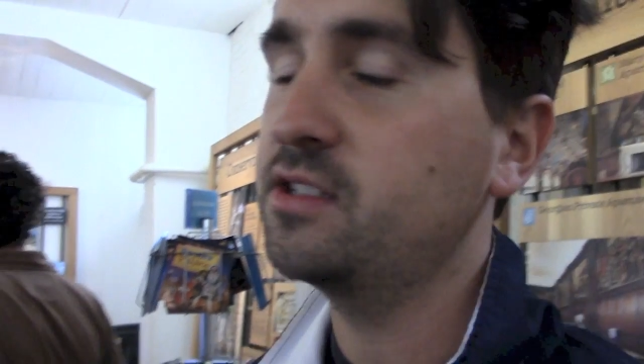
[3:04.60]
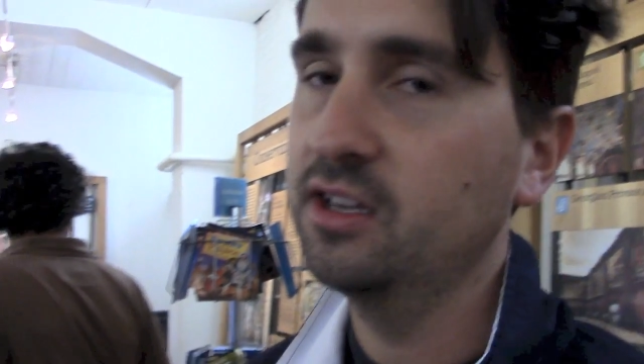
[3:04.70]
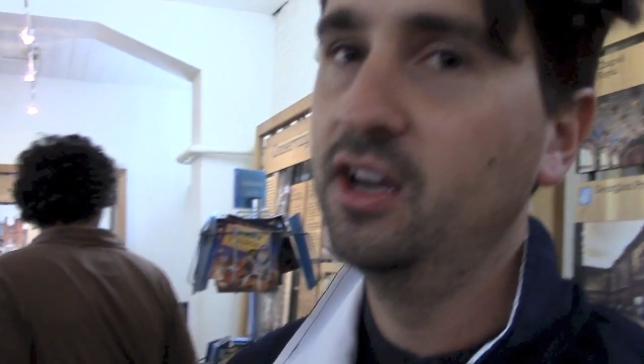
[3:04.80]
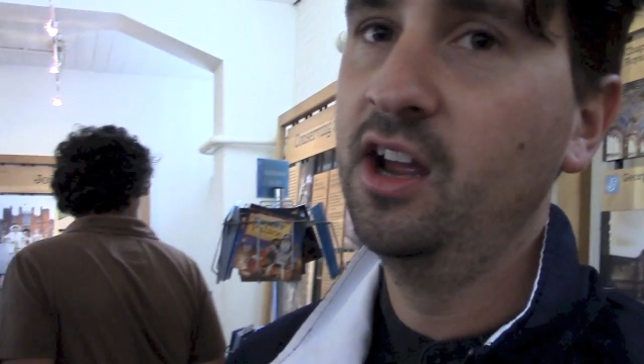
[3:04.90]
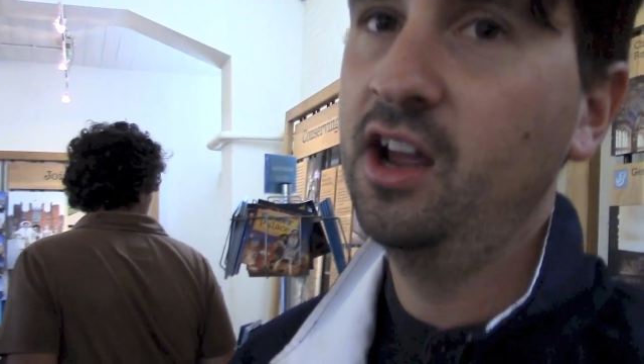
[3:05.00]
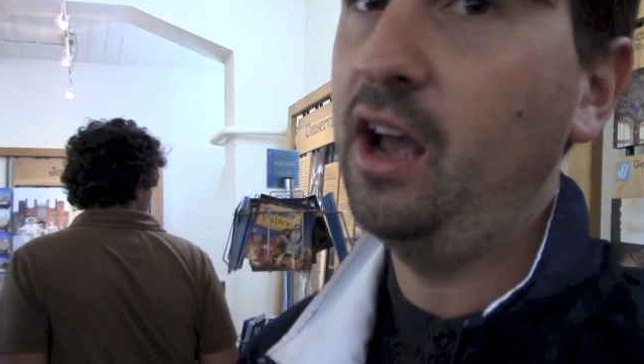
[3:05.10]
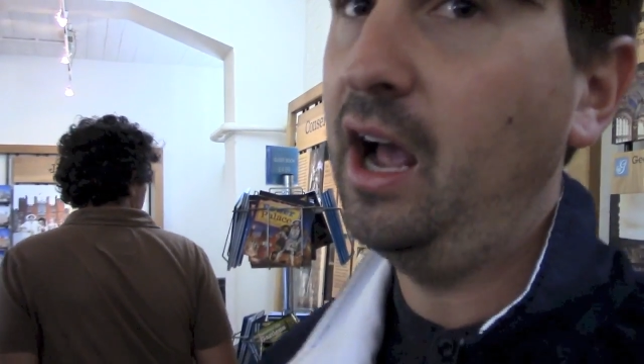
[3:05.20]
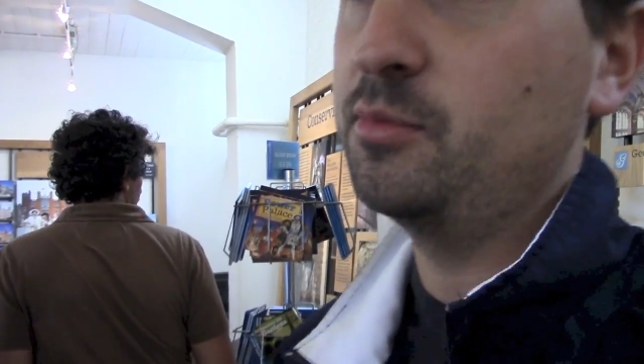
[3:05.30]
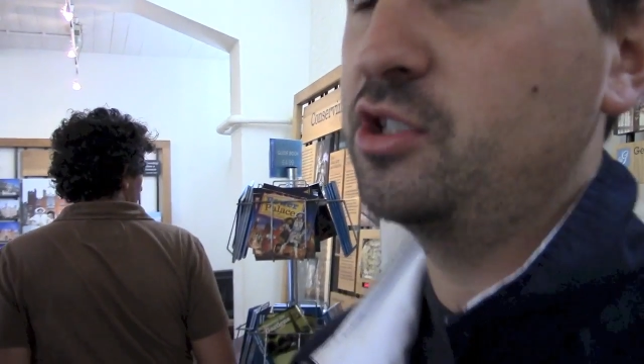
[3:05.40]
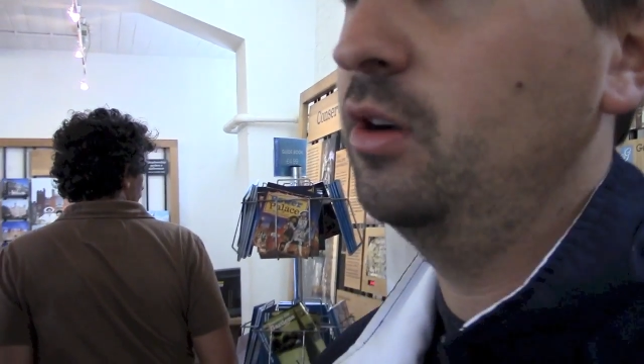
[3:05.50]

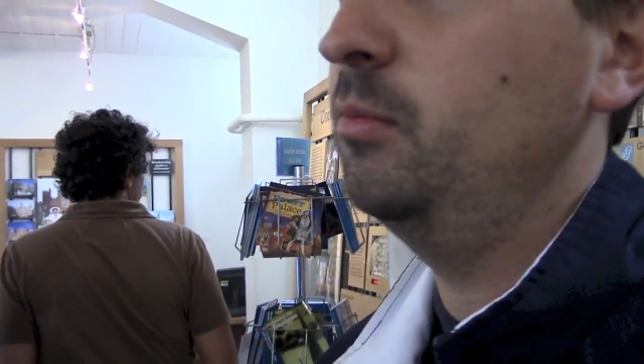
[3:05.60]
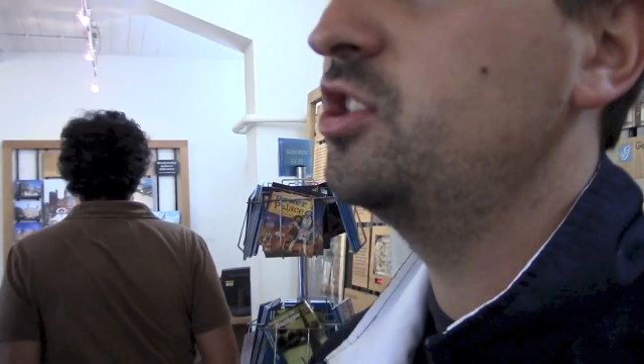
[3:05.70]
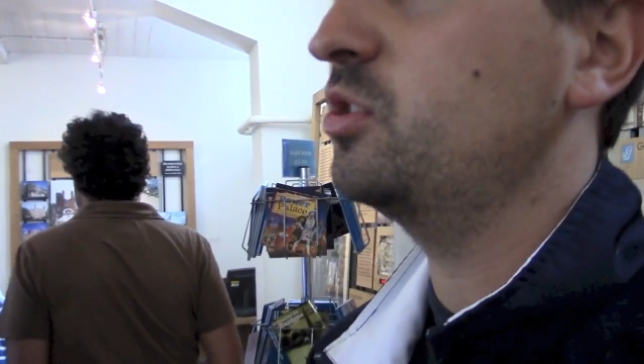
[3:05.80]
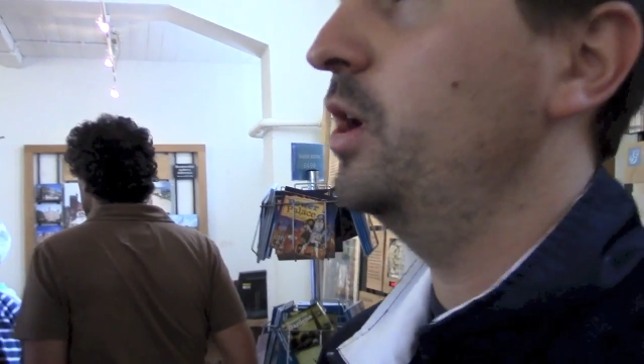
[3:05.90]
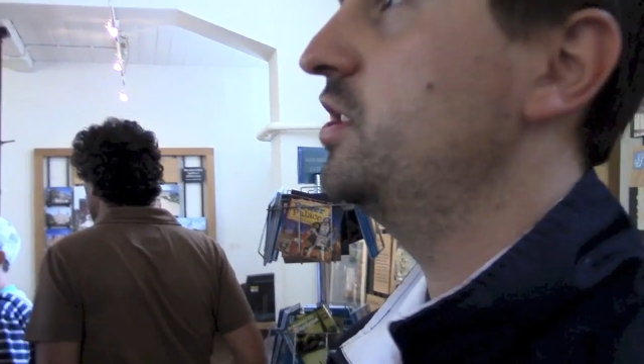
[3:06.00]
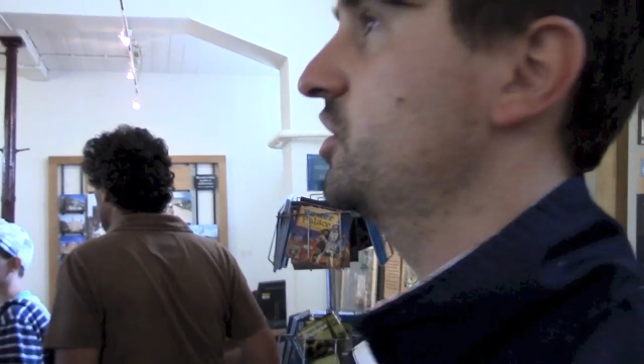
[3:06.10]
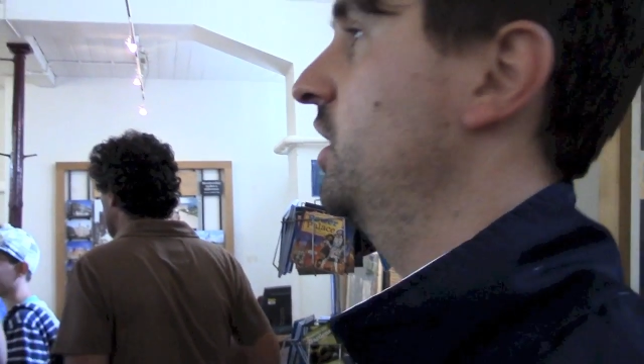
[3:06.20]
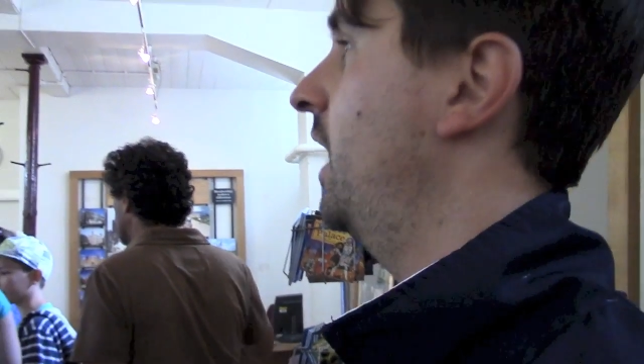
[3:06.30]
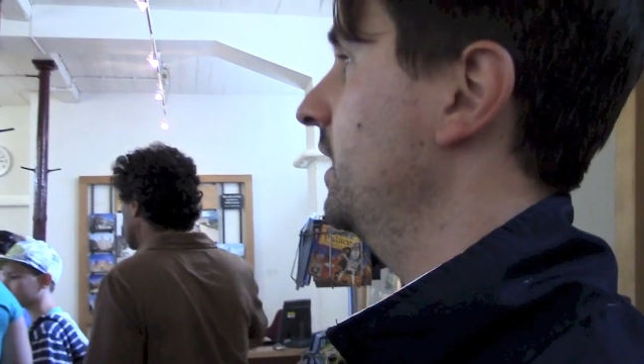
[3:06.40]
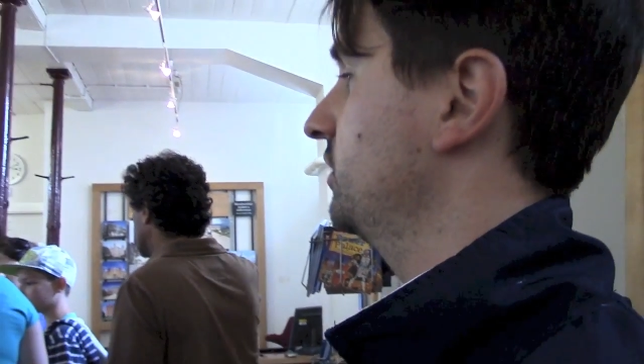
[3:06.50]
absolutely sweet as
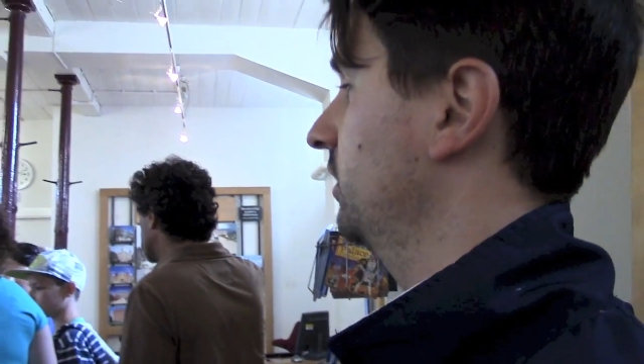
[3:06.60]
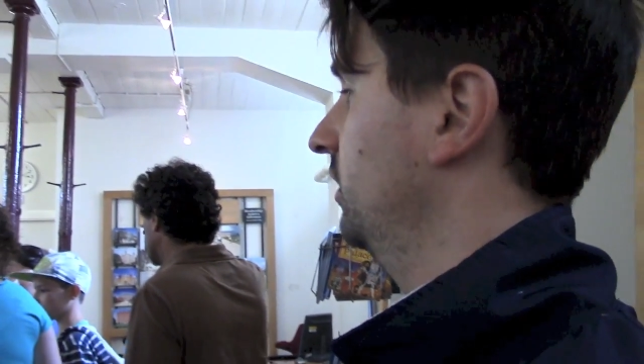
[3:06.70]
a nut.